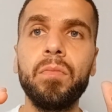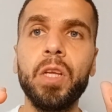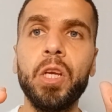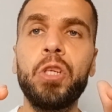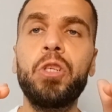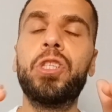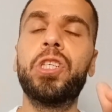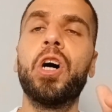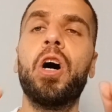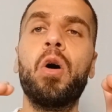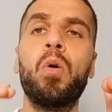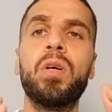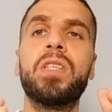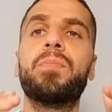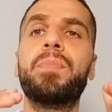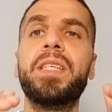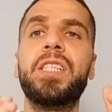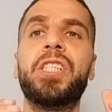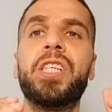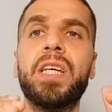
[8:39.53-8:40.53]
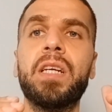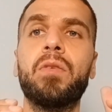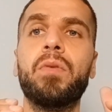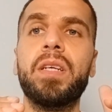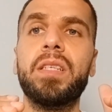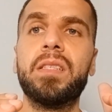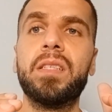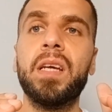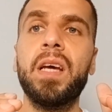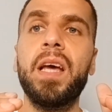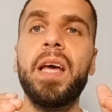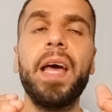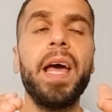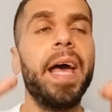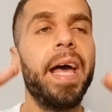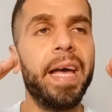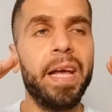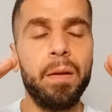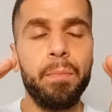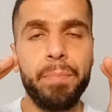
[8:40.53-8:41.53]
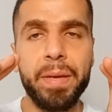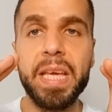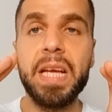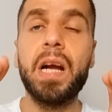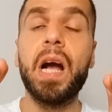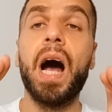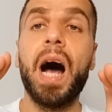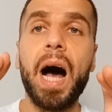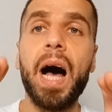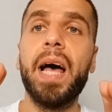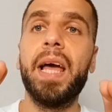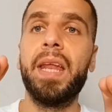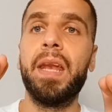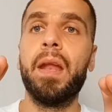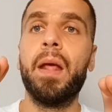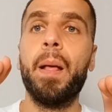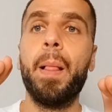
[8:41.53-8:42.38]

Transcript: You should always be generous and be kind.